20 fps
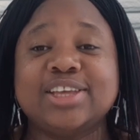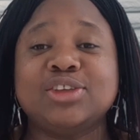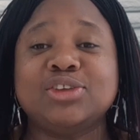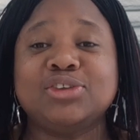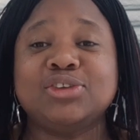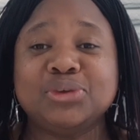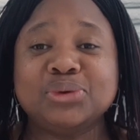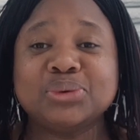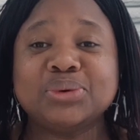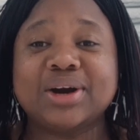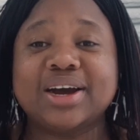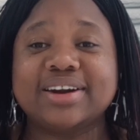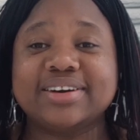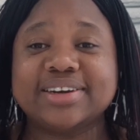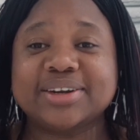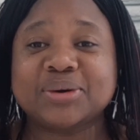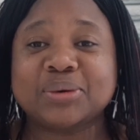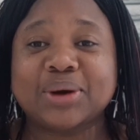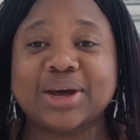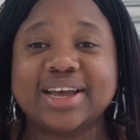You are
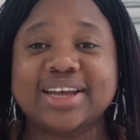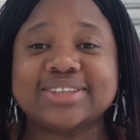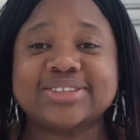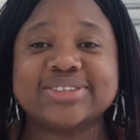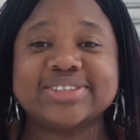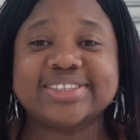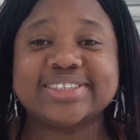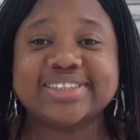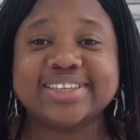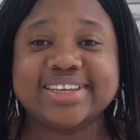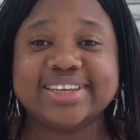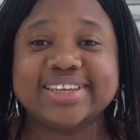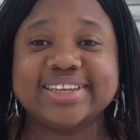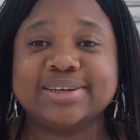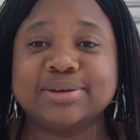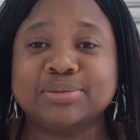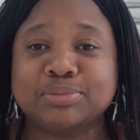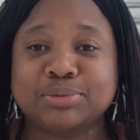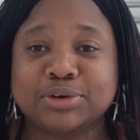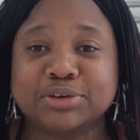required to stay
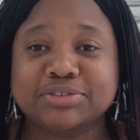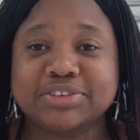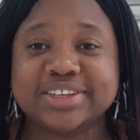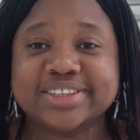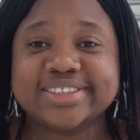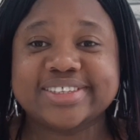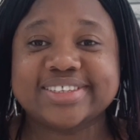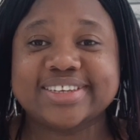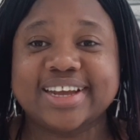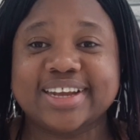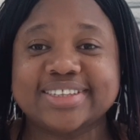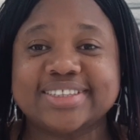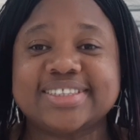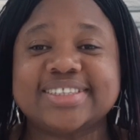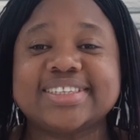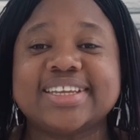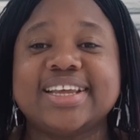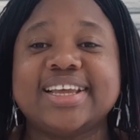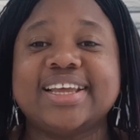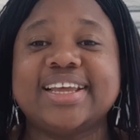in the province
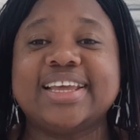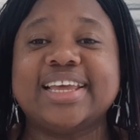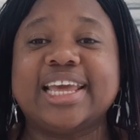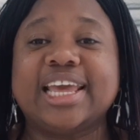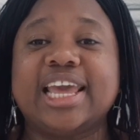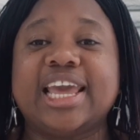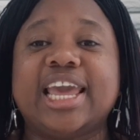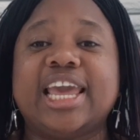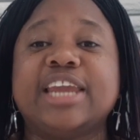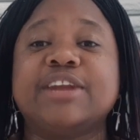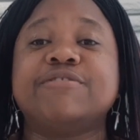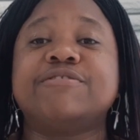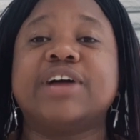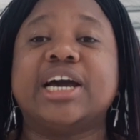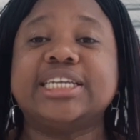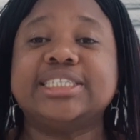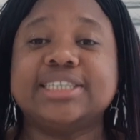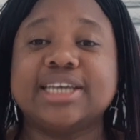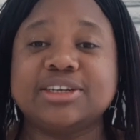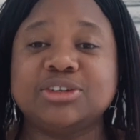that
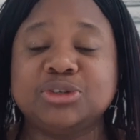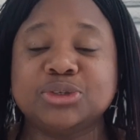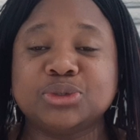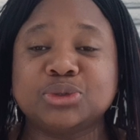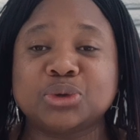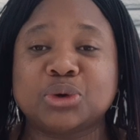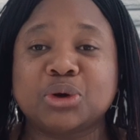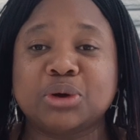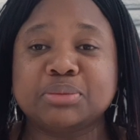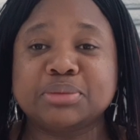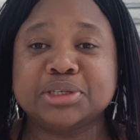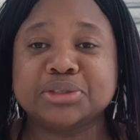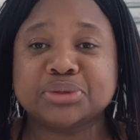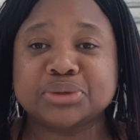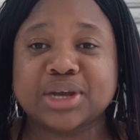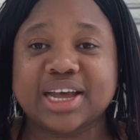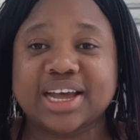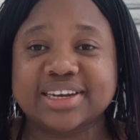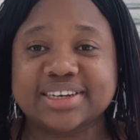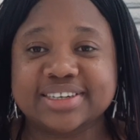invited you to come
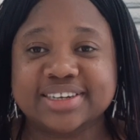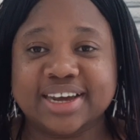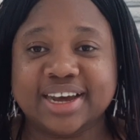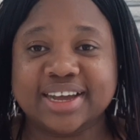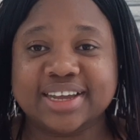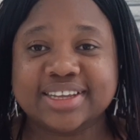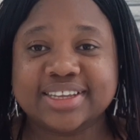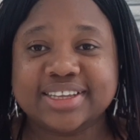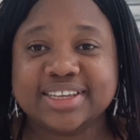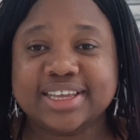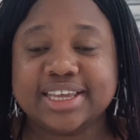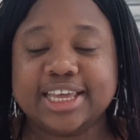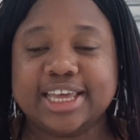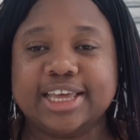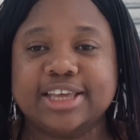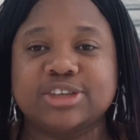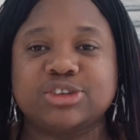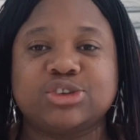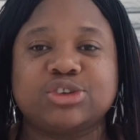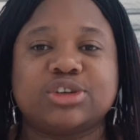into Canada.
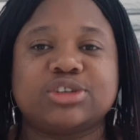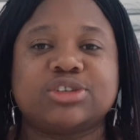It's